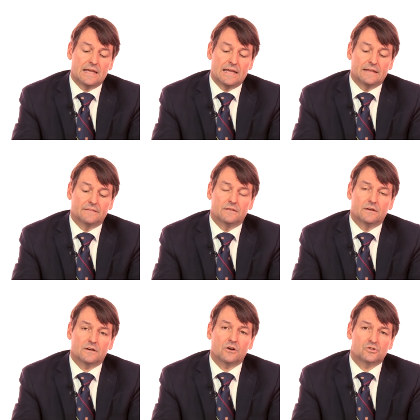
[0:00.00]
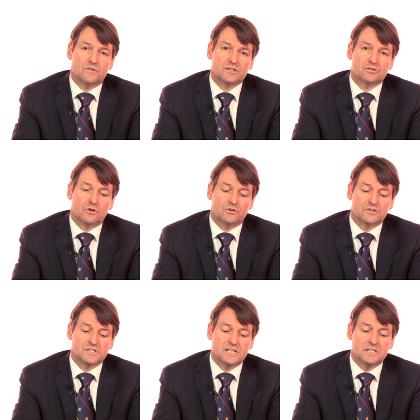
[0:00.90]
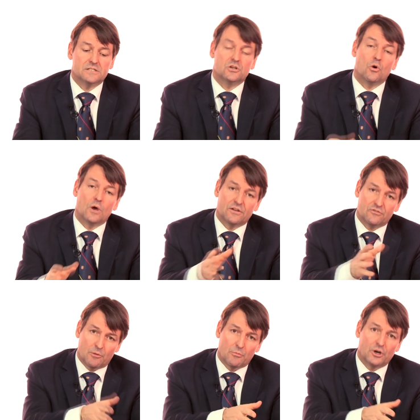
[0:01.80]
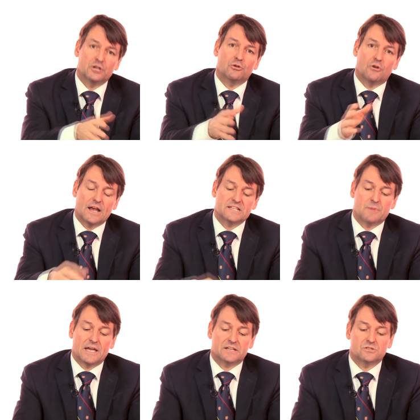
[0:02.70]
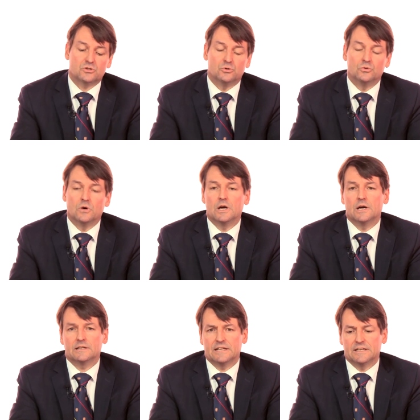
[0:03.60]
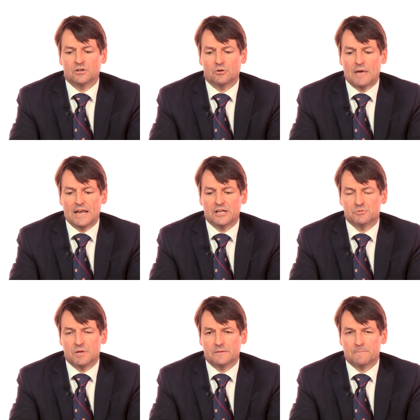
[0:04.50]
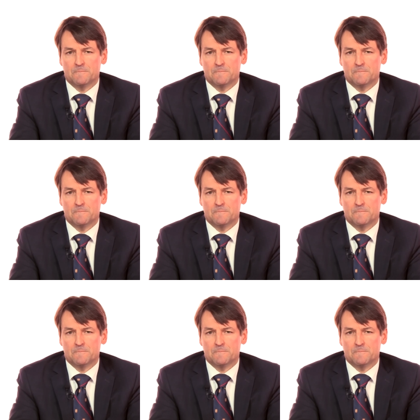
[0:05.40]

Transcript: and uh, cardiovascular disease, going from molecular aspects to uh, clinical management.